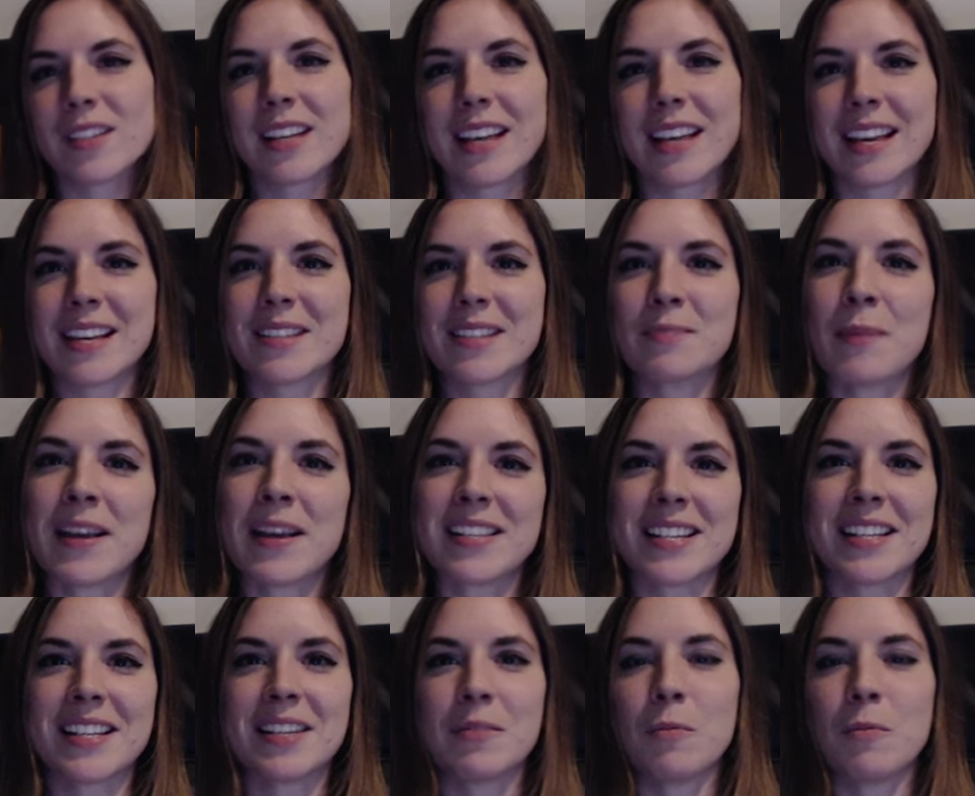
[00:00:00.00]
he's
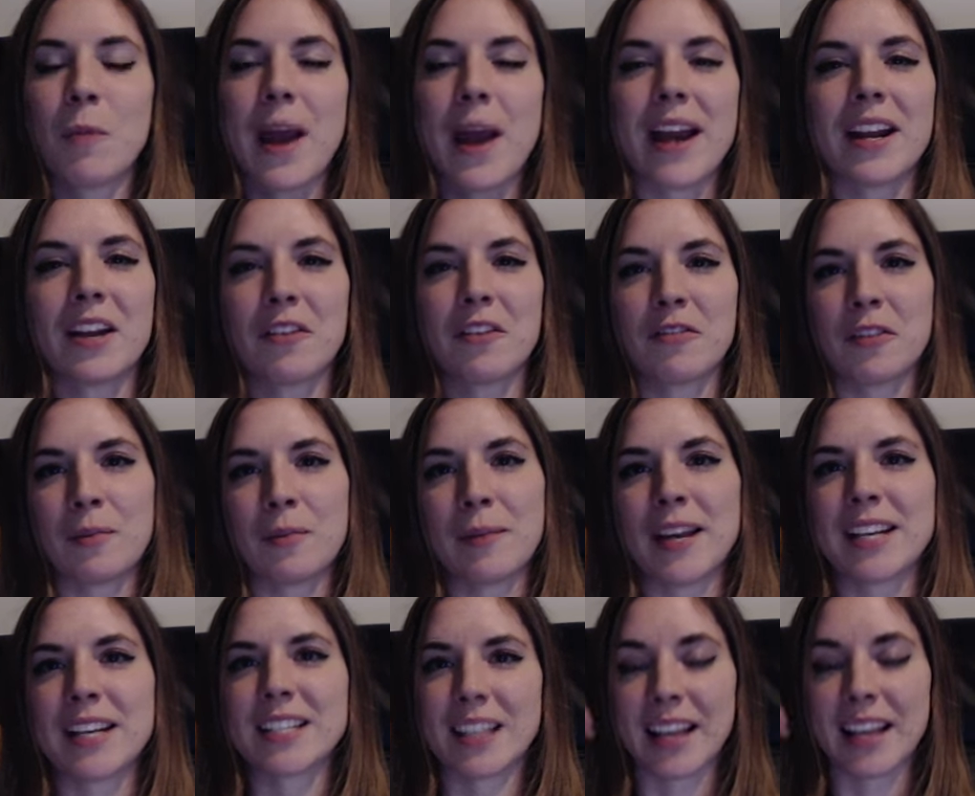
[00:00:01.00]
basically waiting for
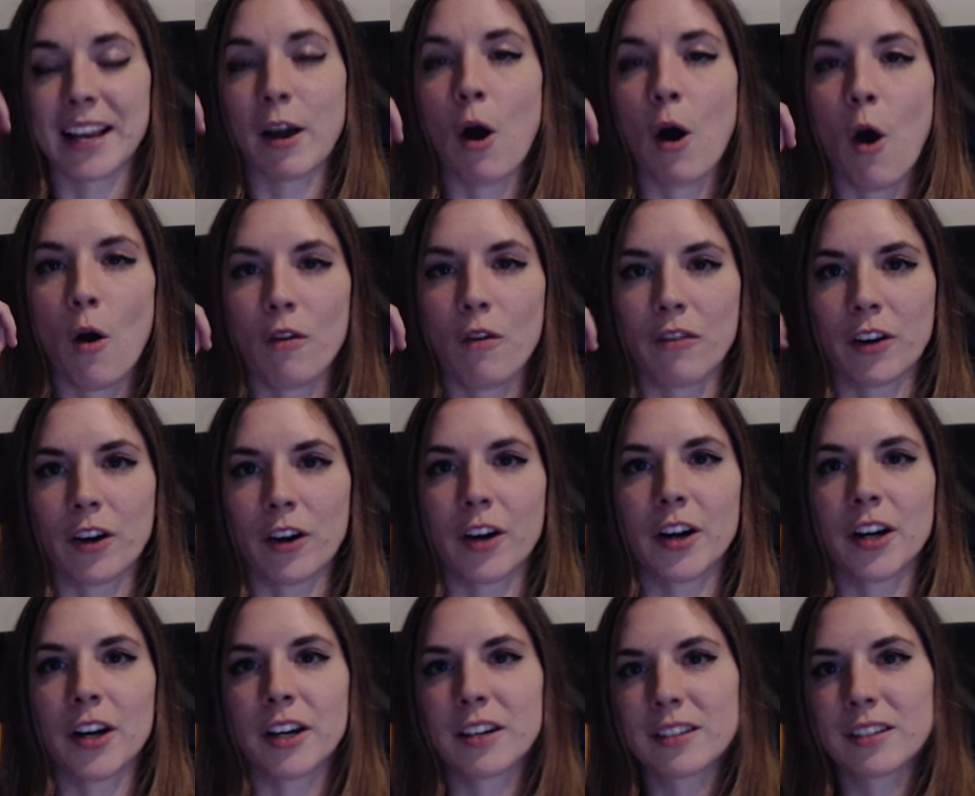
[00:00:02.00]
me to like
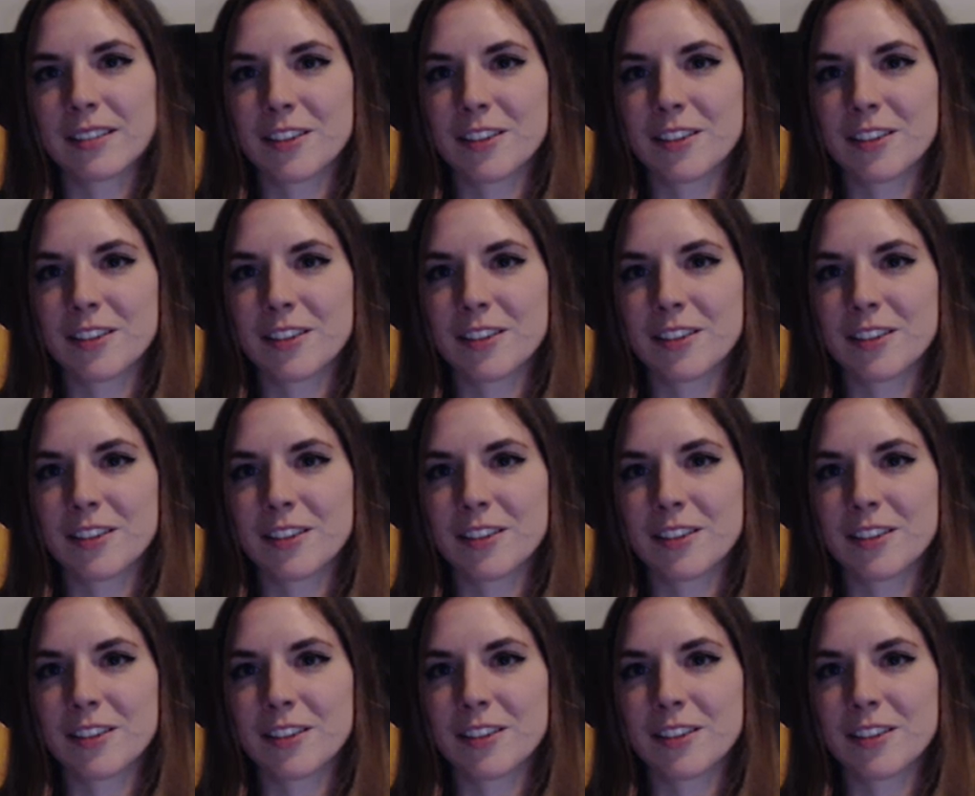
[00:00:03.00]
over